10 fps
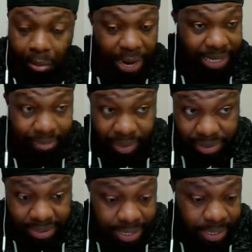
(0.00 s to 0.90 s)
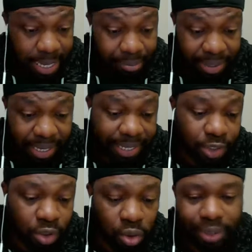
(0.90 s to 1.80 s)
Bradley Beal is leading the NBA in
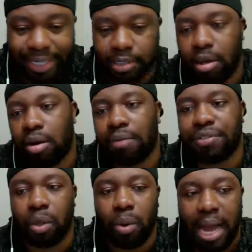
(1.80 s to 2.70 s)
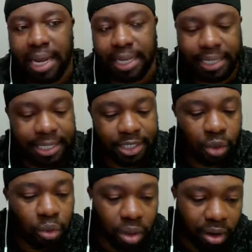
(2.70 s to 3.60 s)
scoring. He started off so hot and he's
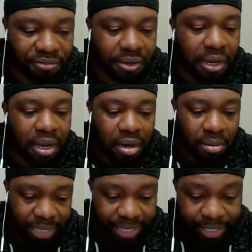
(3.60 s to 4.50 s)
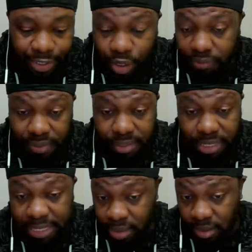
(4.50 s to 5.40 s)
cooled off, but he deserves this.
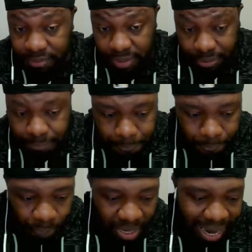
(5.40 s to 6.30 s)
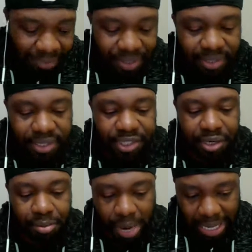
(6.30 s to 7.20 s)
He deserves this. I think this
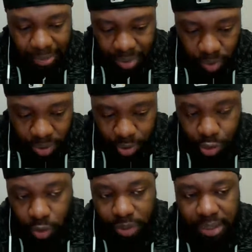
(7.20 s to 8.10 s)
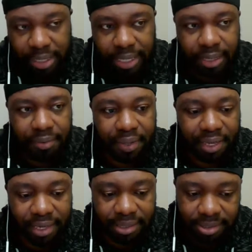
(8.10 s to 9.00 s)
year Bradley Beal wanted to show the league
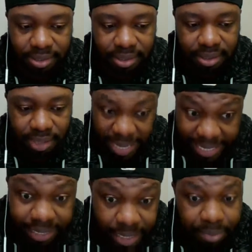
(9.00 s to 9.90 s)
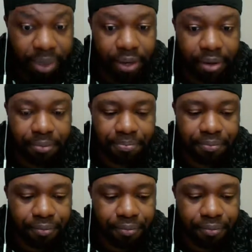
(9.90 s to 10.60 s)
that he's an elite player.